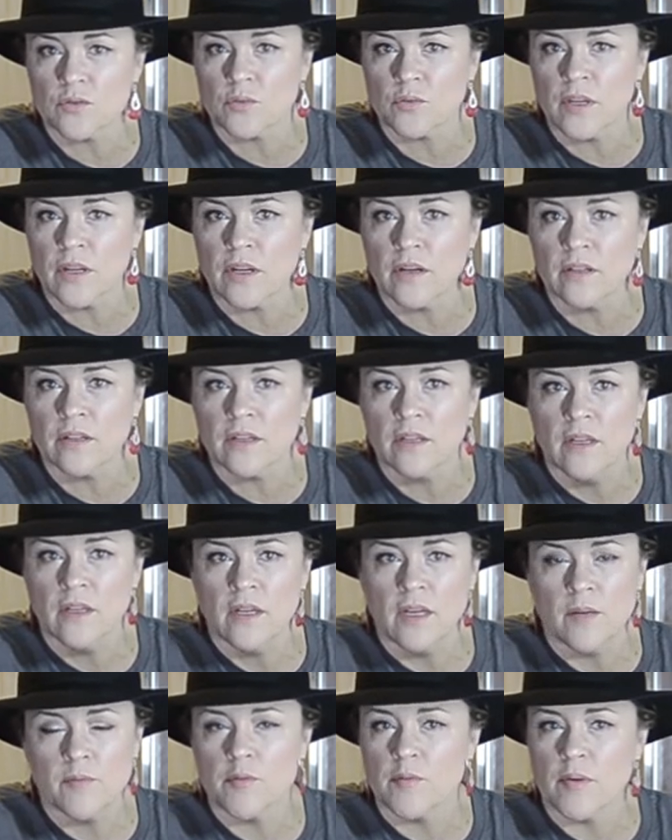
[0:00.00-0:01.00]
is weird.
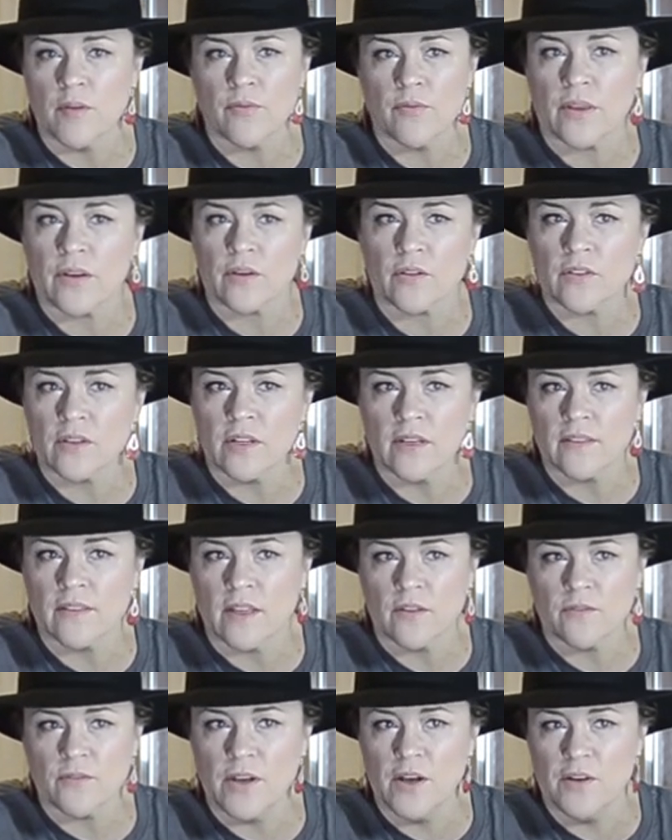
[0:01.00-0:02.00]
Put my fingers in it and
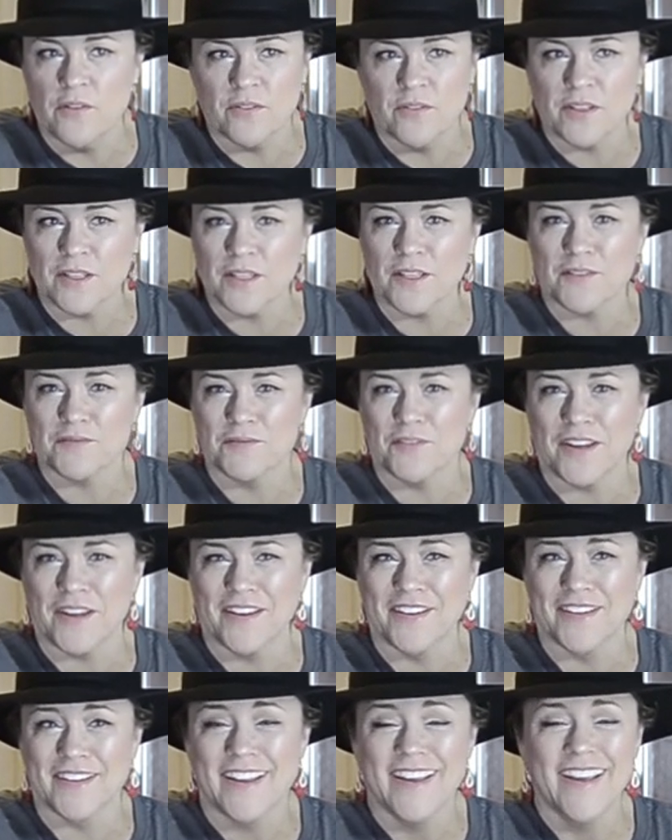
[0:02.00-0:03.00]
that felt really
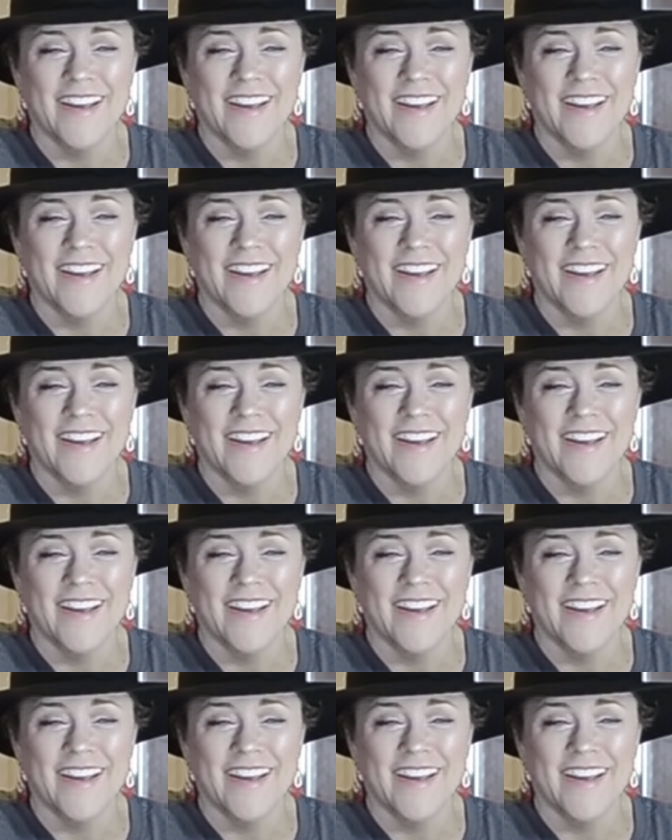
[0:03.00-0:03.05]
weird.